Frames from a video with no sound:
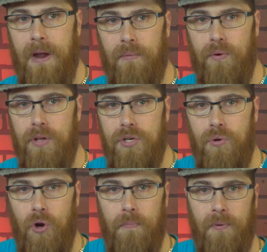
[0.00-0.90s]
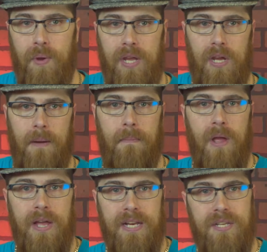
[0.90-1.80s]
I really do hope that we can come
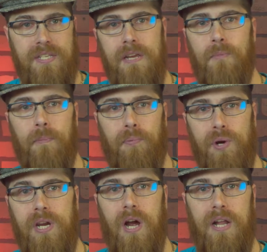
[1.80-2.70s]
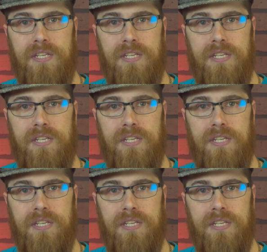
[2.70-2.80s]
to see more precons,